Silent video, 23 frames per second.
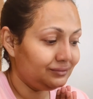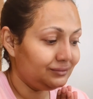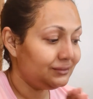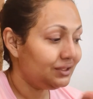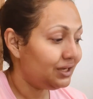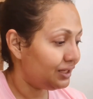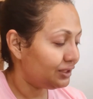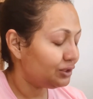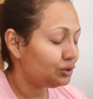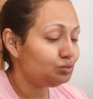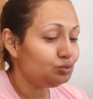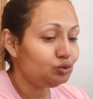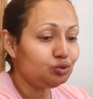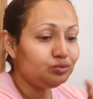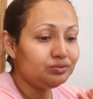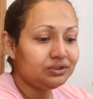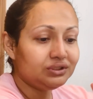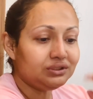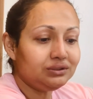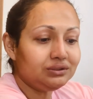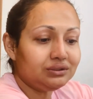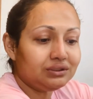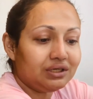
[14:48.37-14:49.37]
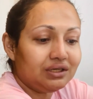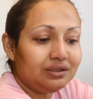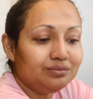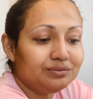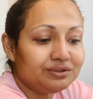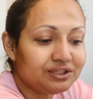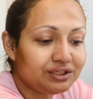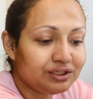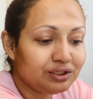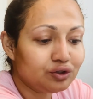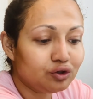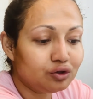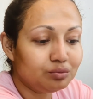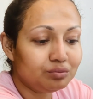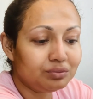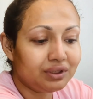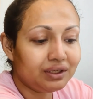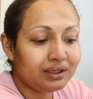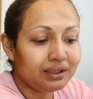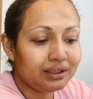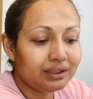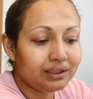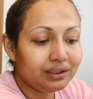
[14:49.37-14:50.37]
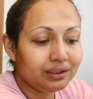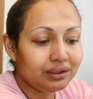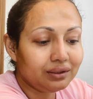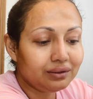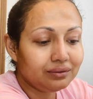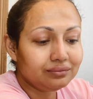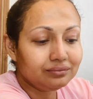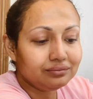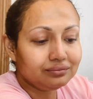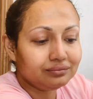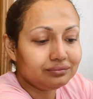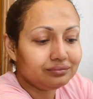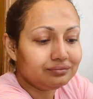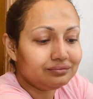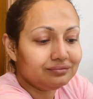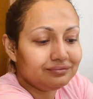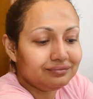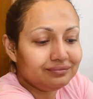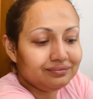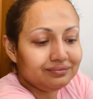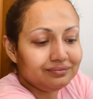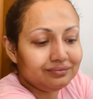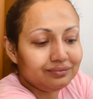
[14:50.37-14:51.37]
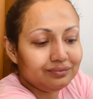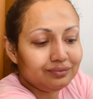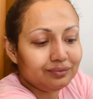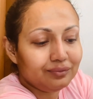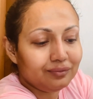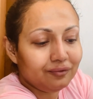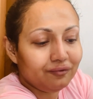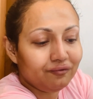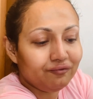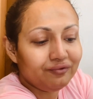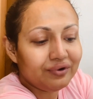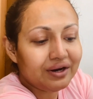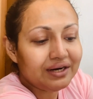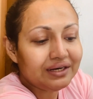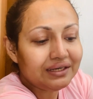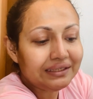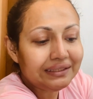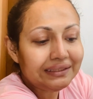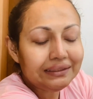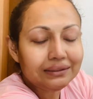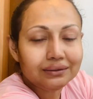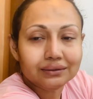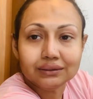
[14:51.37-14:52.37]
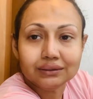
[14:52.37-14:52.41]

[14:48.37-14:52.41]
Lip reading: at the moment, I'm sitting on my vanity.